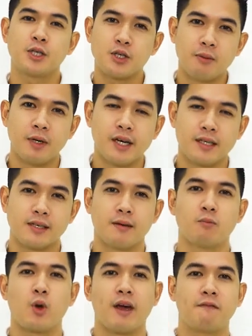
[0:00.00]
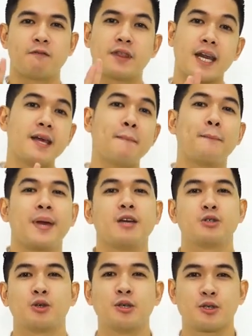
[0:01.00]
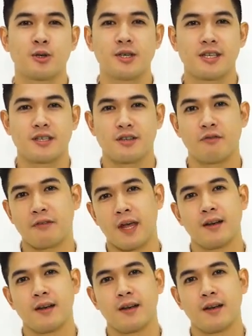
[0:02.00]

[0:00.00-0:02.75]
consumerism, we have 3 major sources of